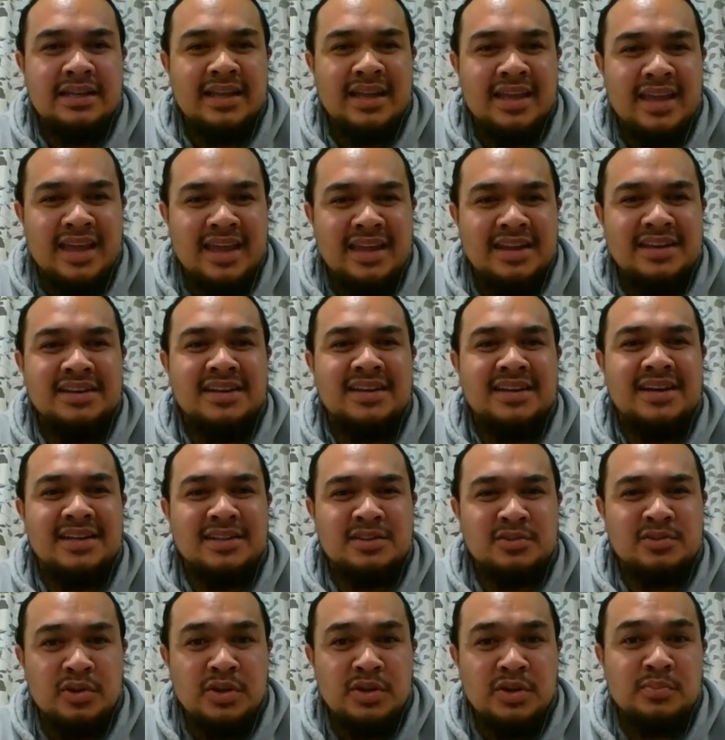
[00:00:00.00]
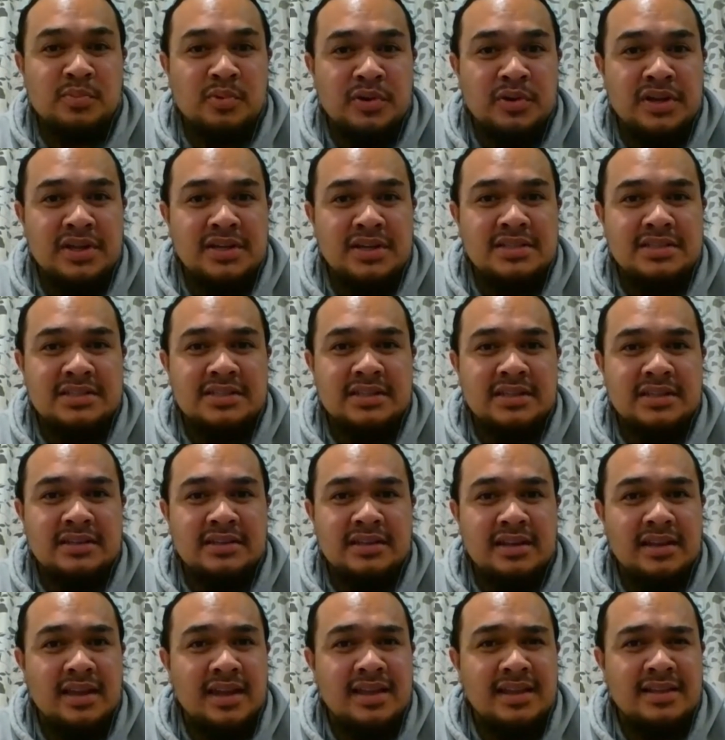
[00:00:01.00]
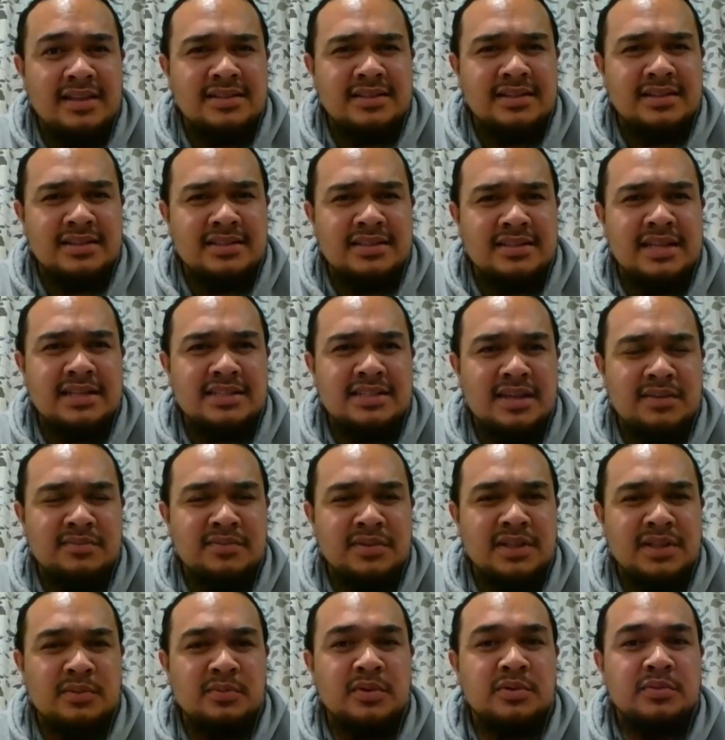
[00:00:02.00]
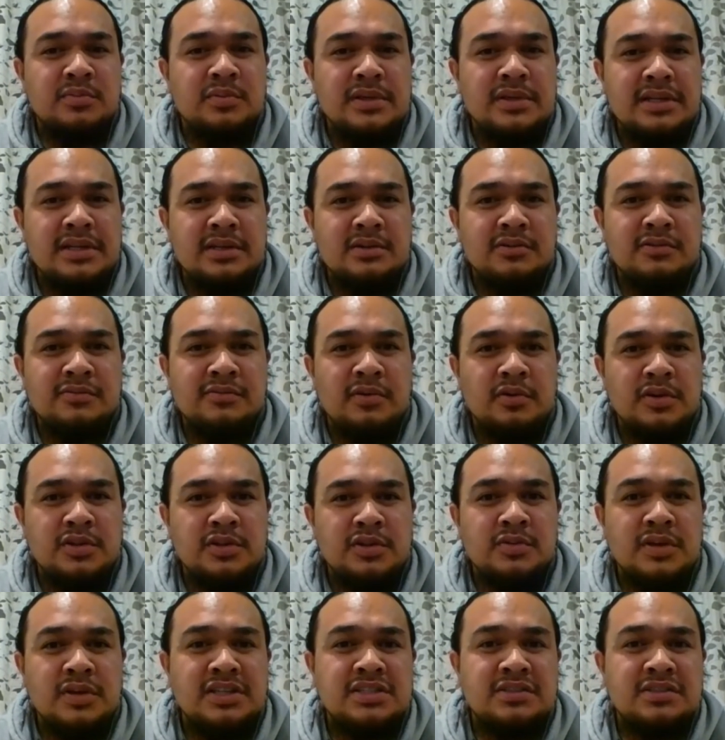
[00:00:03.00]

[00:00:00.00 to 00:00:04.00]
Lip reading: and doing prayers. And that's something that we really look forward to as a